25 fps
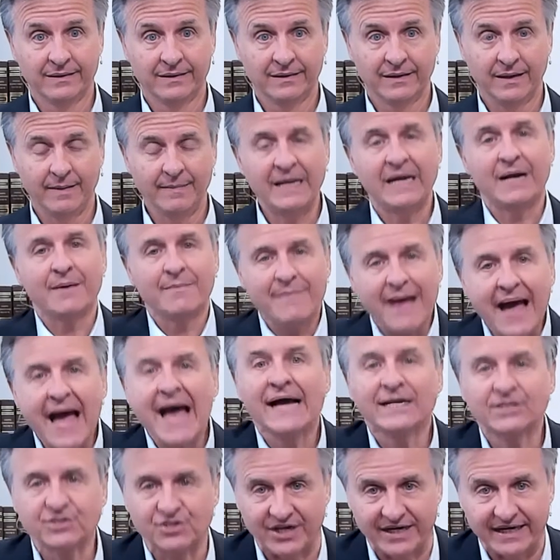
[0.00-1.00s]
I mean,
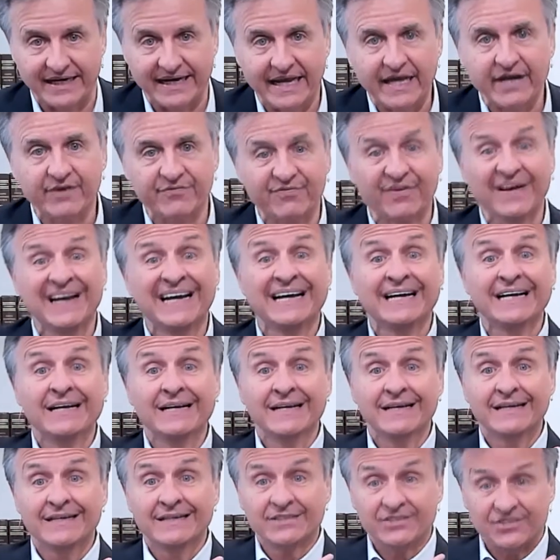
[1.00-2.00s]
imagine if
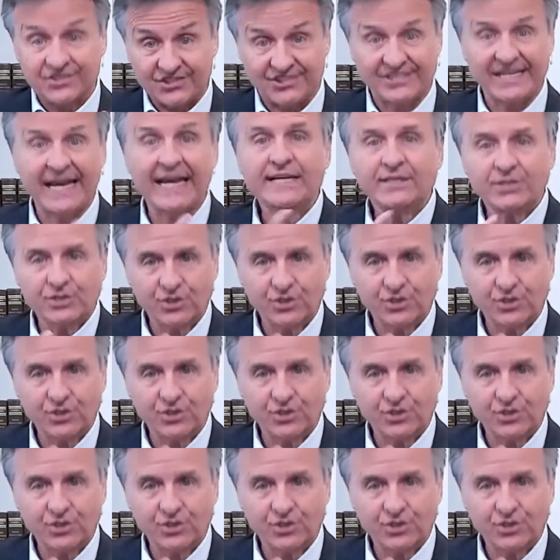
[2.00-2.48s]
St.